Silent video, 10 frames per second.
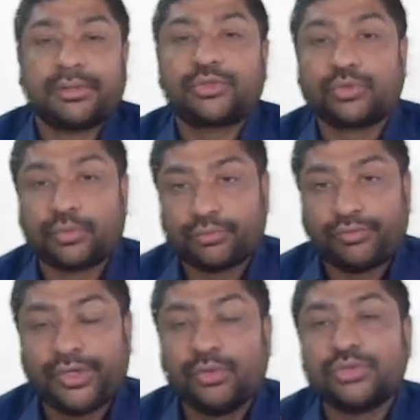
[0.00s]
So
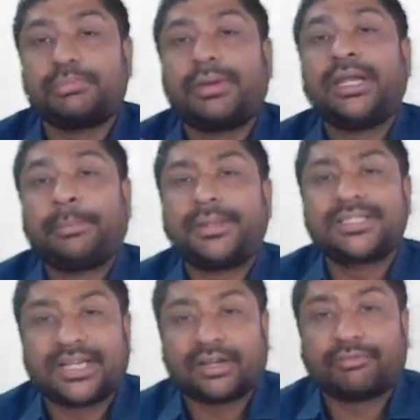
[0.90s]
we use multiple
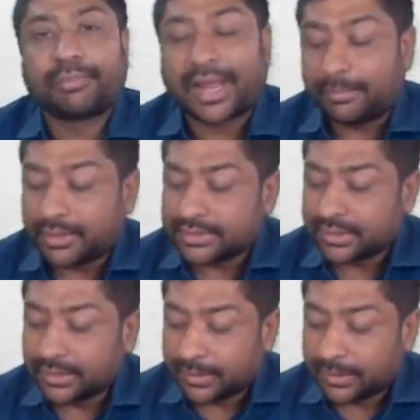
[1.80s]
set of primers,